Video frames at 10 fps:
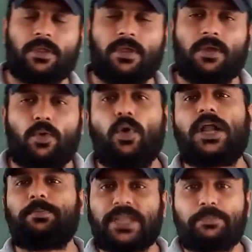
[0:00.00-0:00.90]

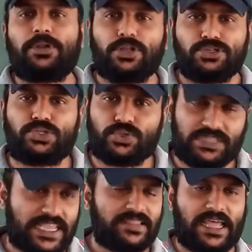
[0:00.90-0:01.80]
what people used to
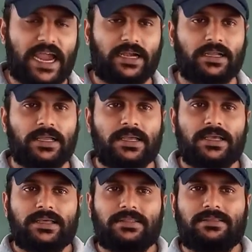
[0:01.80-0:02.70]
think that
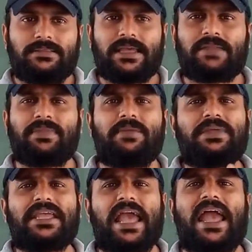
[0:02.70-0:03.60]
there may
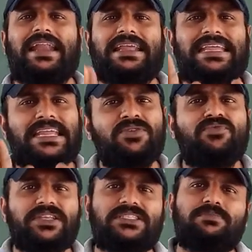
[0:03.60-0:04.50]
be an
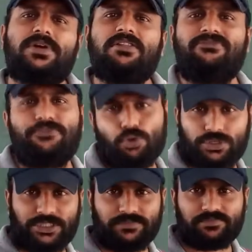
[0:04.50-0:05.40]
invisible
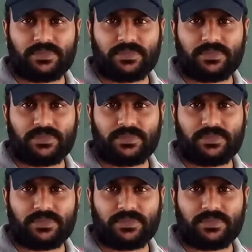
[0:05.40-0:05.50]
force.